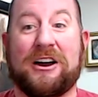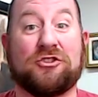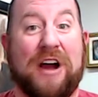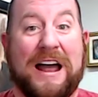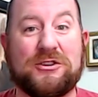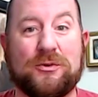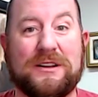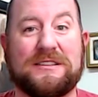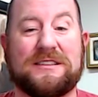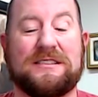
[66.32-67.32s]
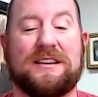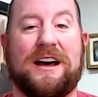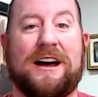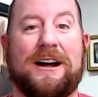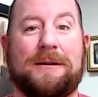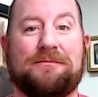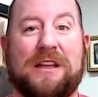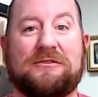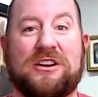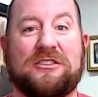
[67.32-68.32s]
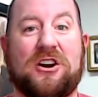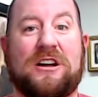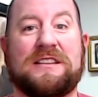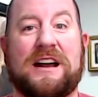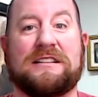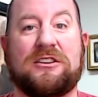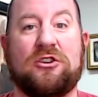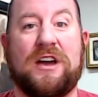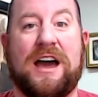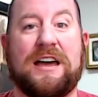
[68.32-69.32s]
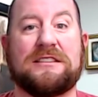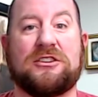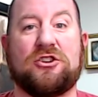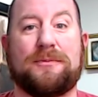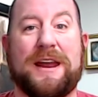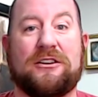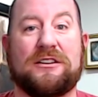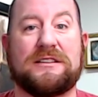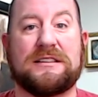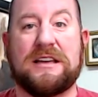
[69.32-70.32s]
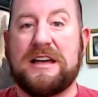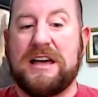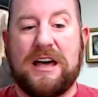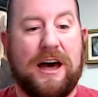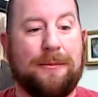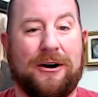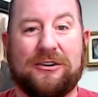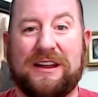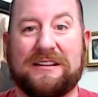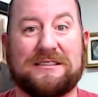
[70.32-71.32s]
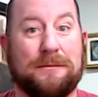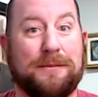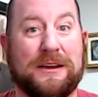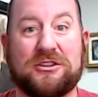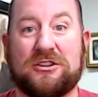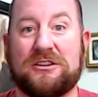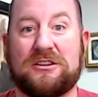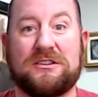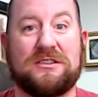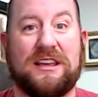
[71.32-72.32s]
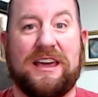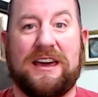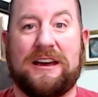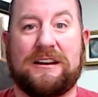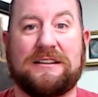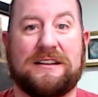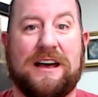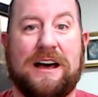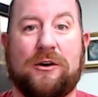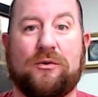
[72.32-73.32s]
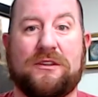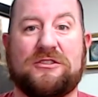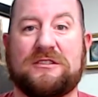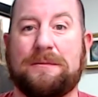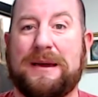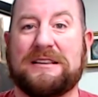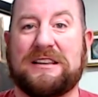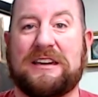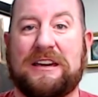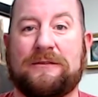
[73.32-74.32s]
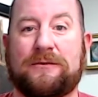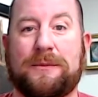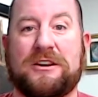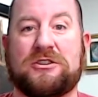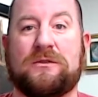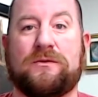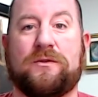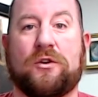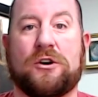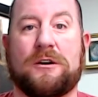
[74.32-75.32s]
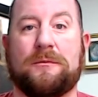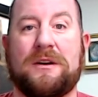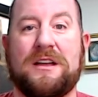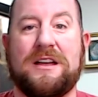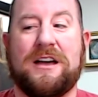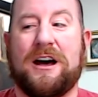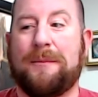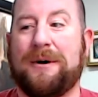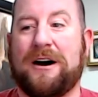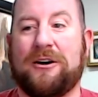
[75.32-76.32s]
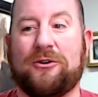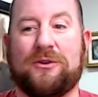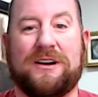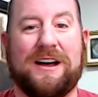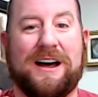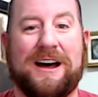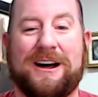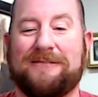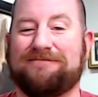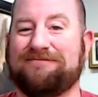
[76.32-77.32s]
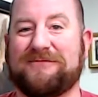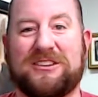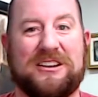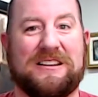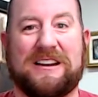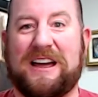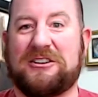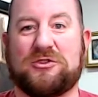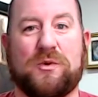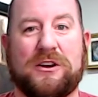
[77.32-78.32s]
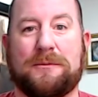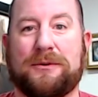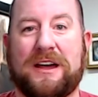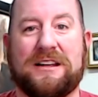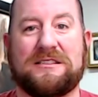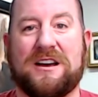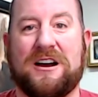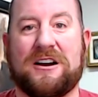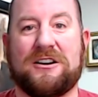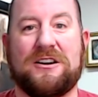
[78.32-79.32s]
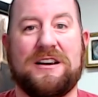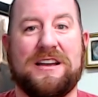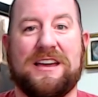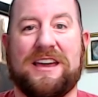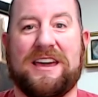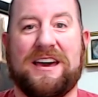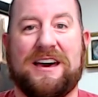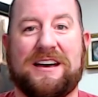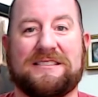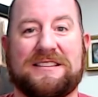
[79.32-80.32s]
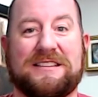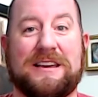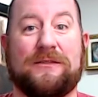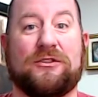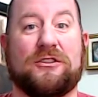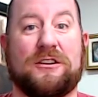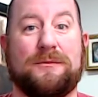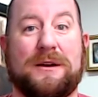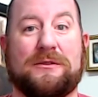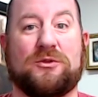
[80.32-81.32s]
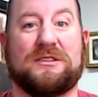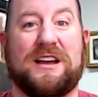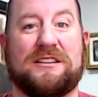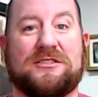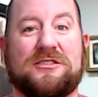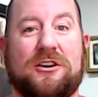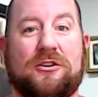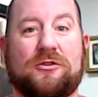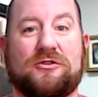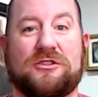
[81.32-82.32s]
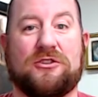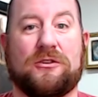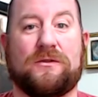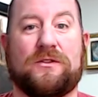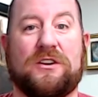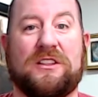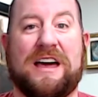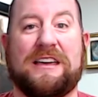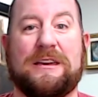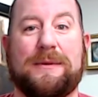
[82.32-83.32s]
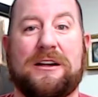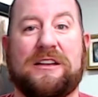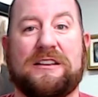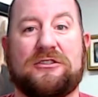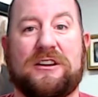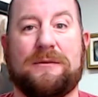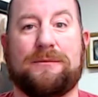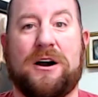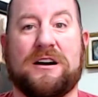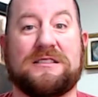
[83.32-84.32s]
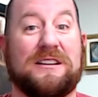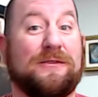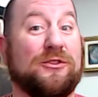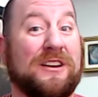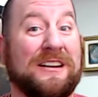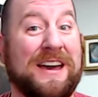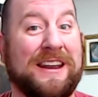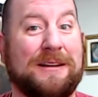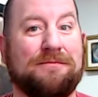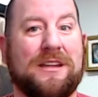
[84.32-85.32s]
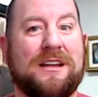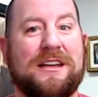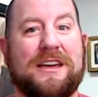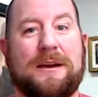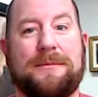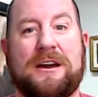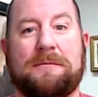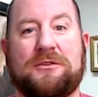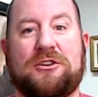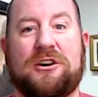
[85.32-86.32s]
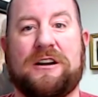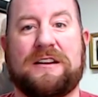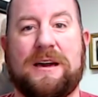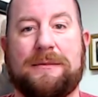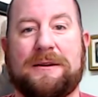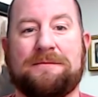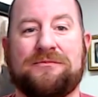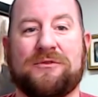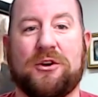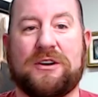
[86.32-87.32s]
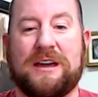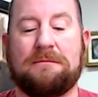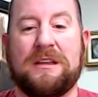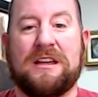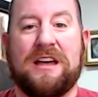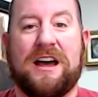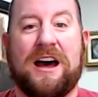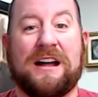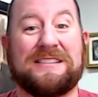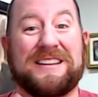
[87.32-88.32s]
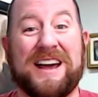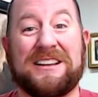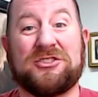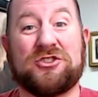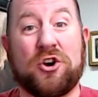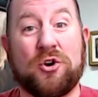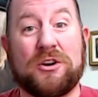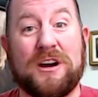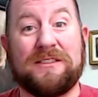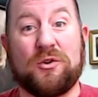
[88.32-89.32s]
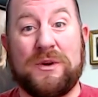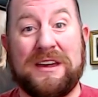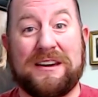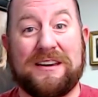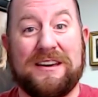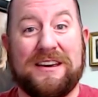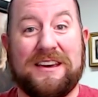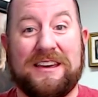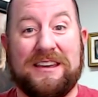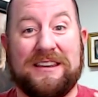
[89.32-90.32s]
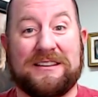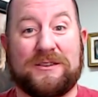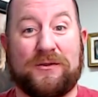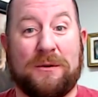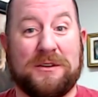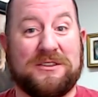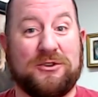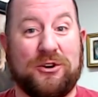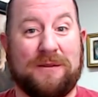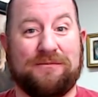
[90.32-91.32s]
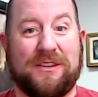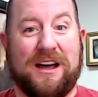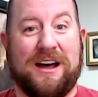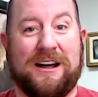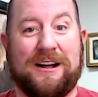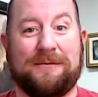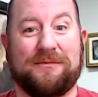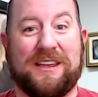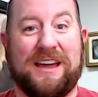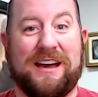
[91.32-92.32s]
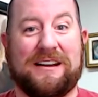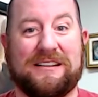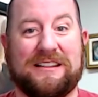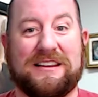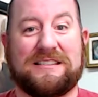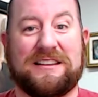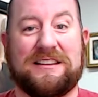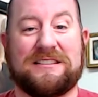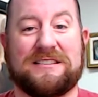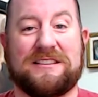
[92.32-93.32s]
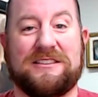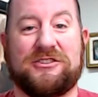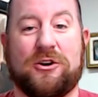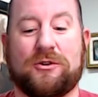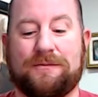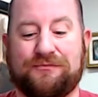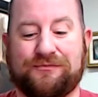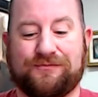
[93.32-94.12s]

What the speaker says: Graduates, I've tried contacting you guys and your parents about getting some pictures and with just a basic information form about kind of just what your plans are and to see if you're going to be able to attend. So just look for that email in your inbox. And if you didn't get it, hit me up. You know how to get me. Okay? Tonight's joke of the week is from a student, and this is the joke.